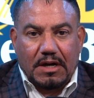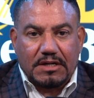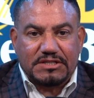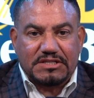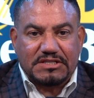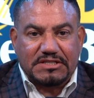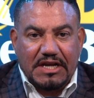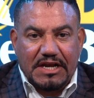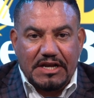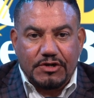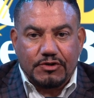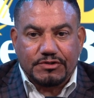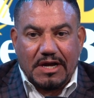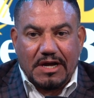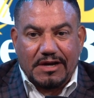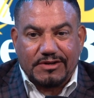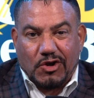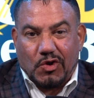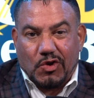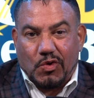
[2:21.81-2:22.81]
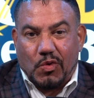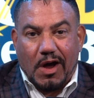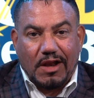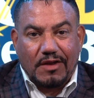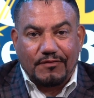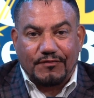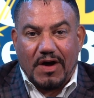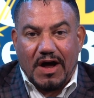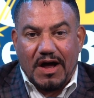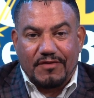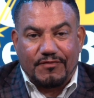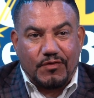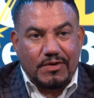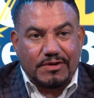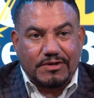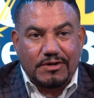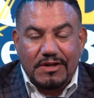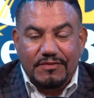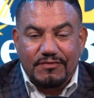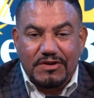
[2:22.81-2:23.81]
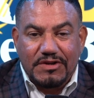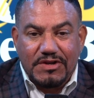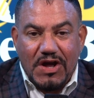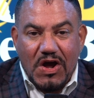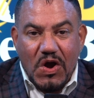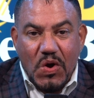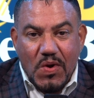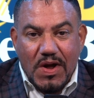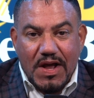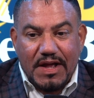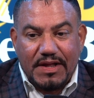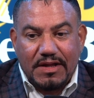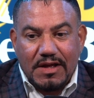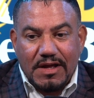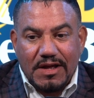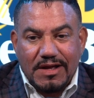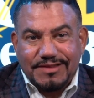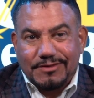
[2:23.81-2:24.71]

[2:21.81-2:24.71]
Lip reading: seniors out there qualify for it, don't even know it.